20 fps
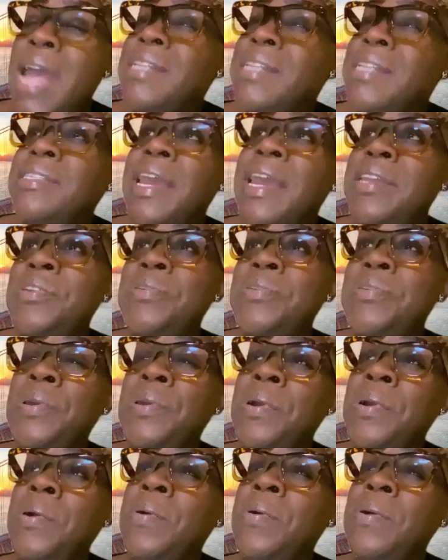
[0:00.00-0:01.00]
And
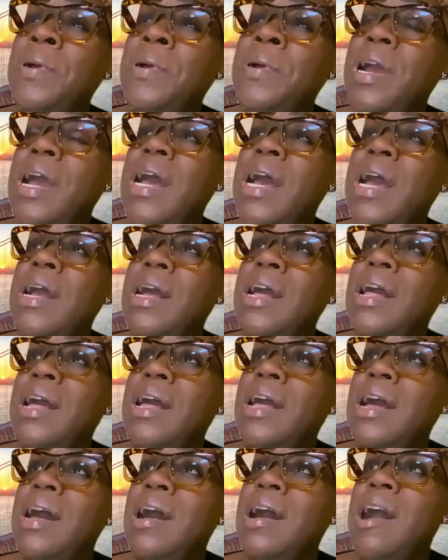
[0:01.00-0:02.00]
then,
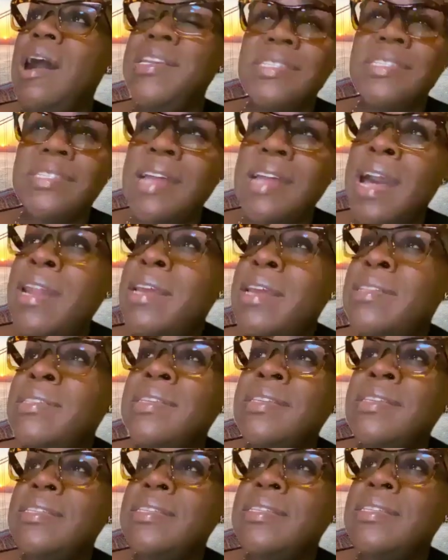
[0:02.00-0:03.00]
I started
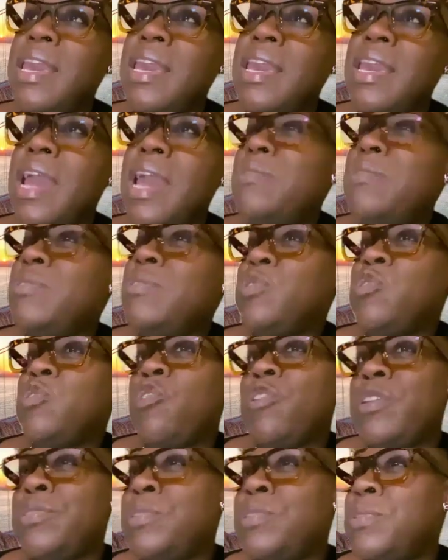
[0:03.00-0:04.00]

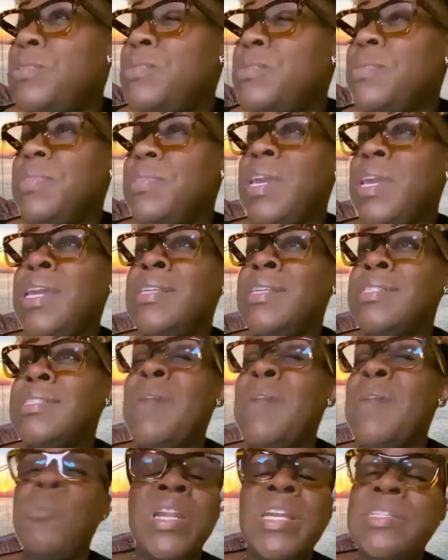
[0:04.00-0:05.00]
to do things.
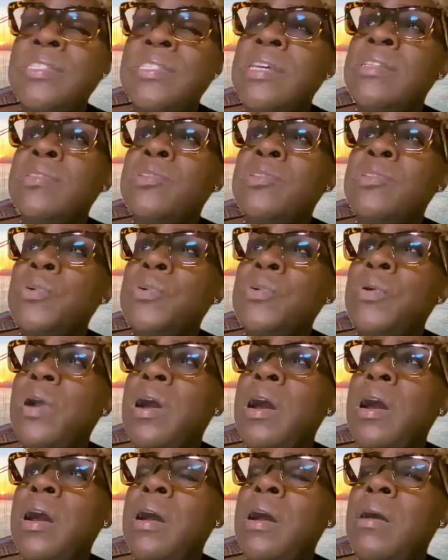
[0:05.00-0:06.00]
I wanted to do,
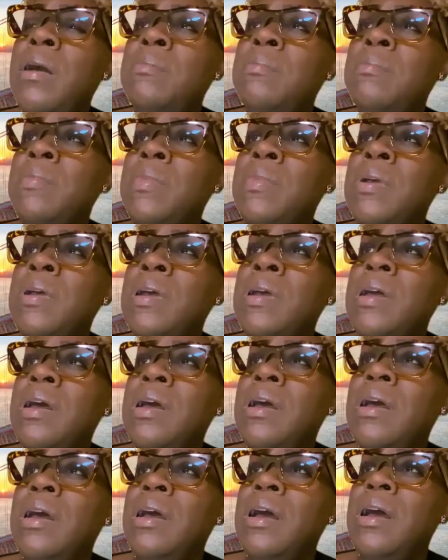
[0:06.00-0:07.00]
I
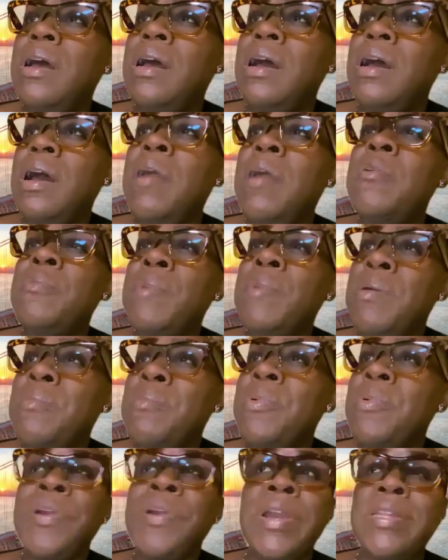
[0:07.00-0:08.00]

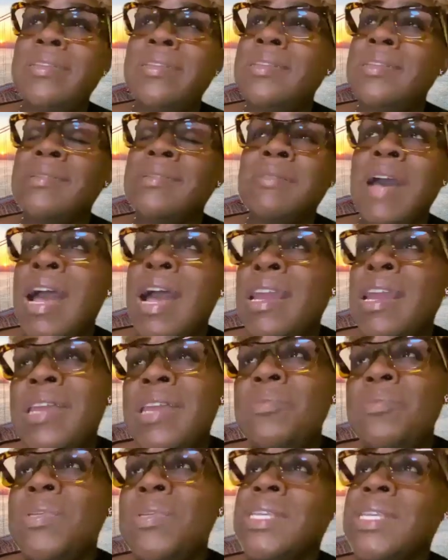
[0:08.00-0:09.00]
remember it,
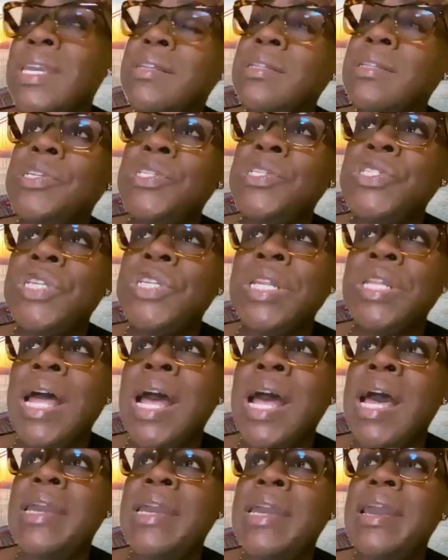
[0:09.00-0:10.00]
Akil was killed in
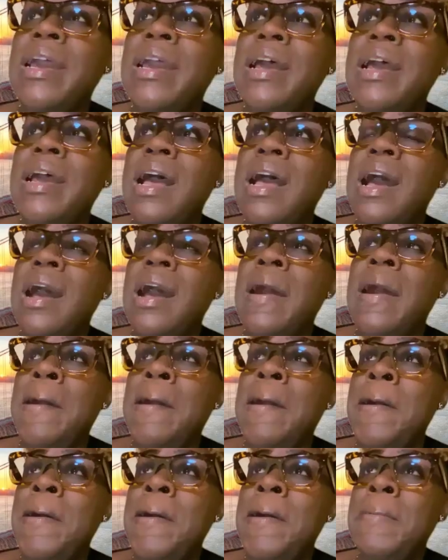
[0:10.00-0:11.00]
July.
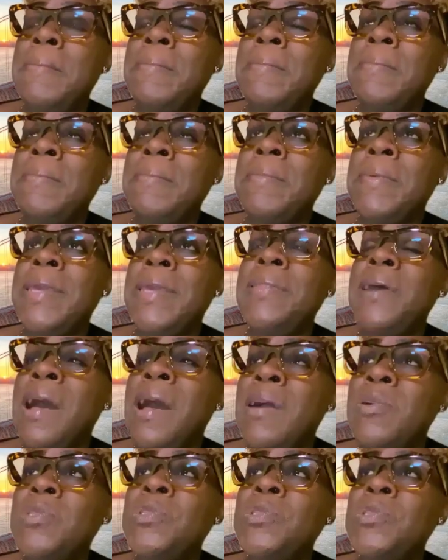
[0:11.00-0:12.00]
In
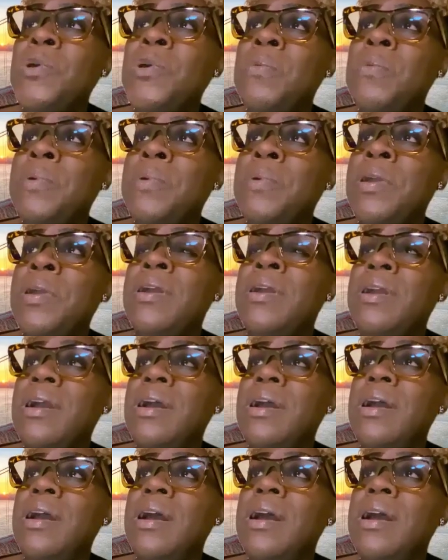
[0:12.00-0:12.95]
October,